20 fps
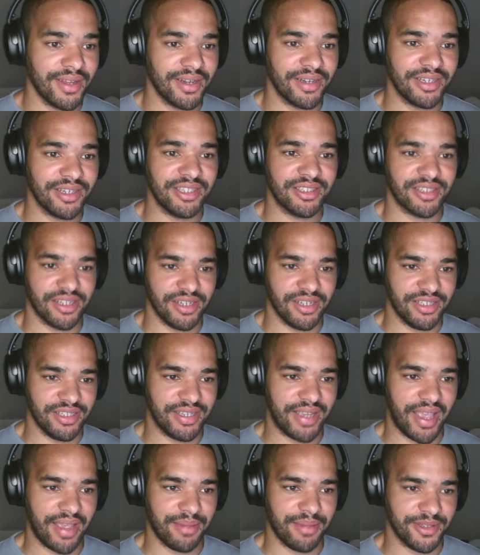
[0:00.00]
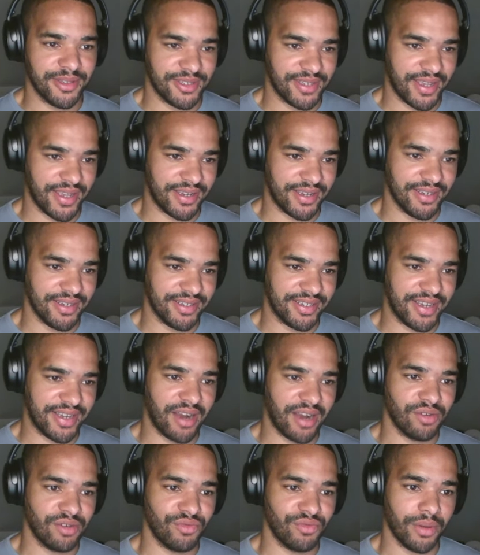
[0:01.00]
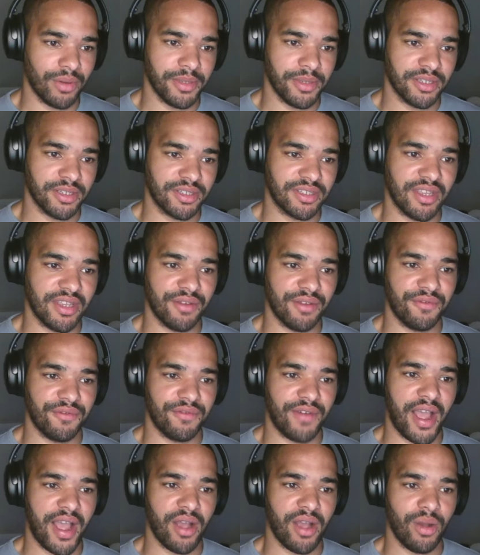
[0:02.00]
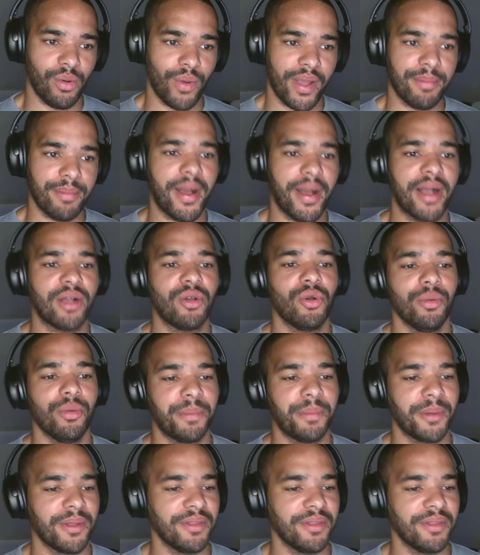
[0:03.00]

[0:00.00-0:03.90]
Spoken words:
Lisa Lee came in second, and Karen Roberts did fight her way back up